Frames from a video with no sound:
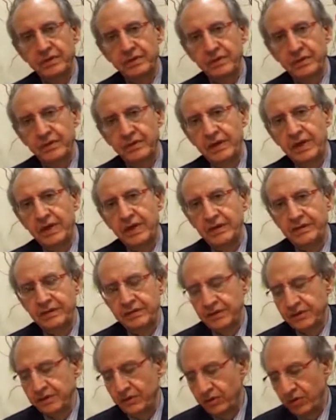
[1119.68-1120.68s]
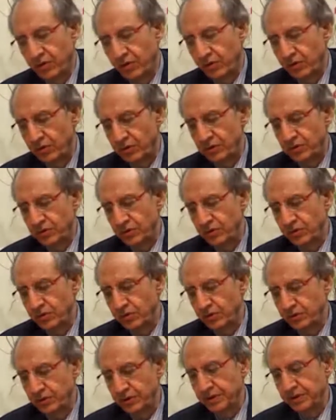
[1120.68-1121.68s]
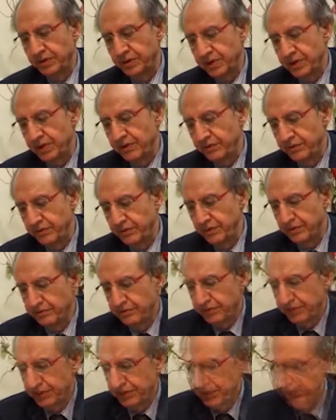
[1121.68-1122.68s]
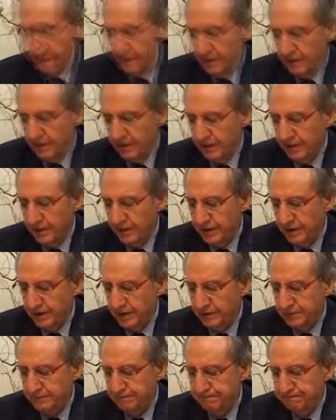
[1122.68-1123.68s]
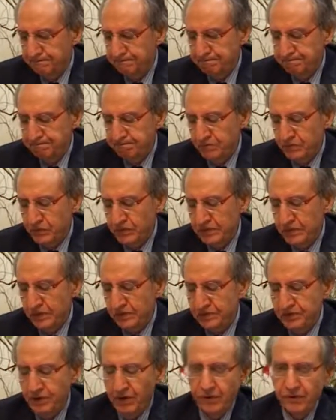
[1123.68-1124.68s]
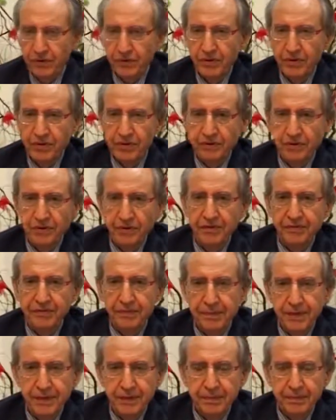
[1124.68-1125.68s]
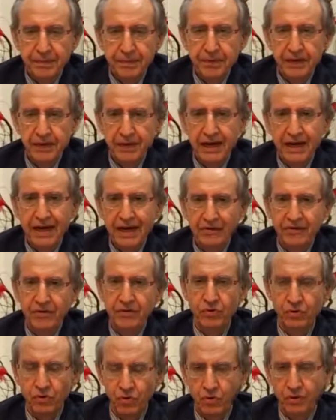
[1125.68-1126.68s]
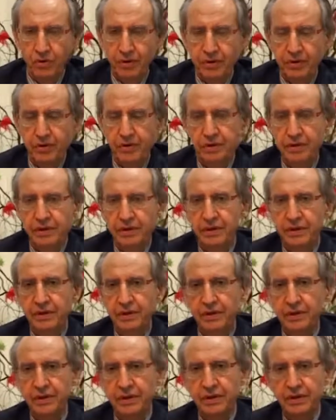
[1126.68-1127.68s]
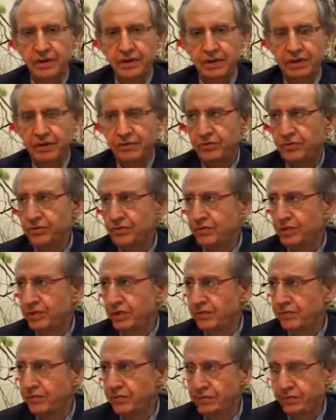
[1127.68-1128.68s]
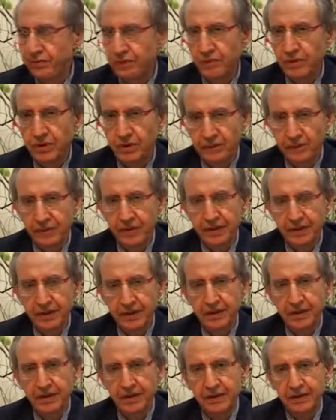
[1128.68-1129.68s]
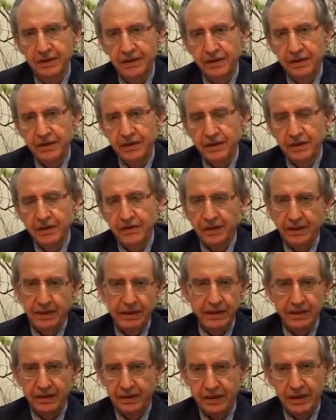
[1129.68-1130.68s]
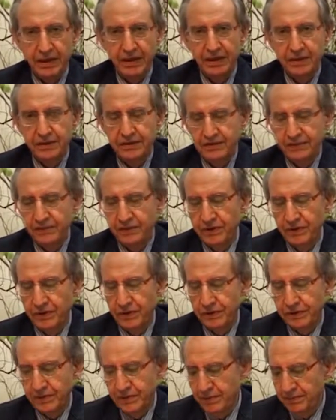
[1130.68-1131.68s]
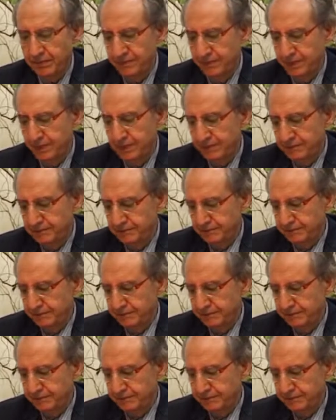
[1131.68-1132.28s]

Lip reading: the right and wrong, the good and evil. And the sovereignty of people have a role in the legal theory of usul al-fiqh, recognized, for example,